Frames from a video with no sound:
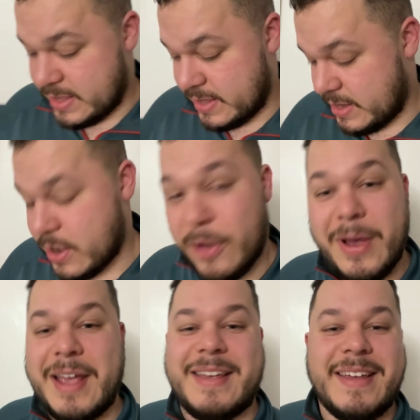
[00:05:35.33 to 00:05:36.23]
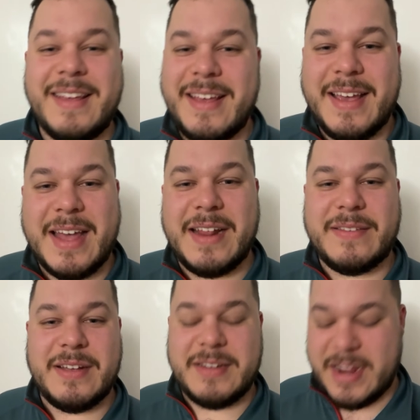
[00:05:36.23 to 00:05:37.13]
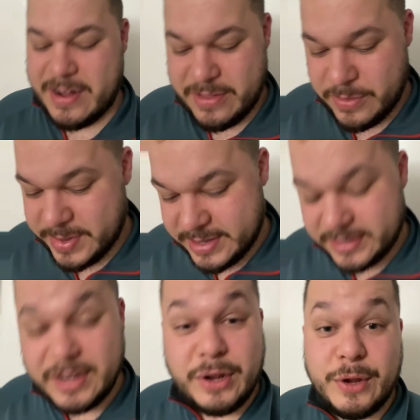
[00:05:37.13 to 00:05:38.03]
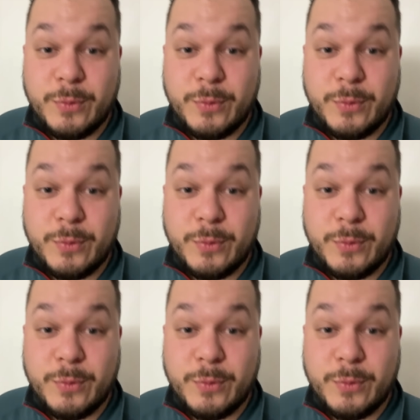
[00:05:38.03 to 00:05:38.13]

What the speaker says: kind of tongue-tied here a little bit because it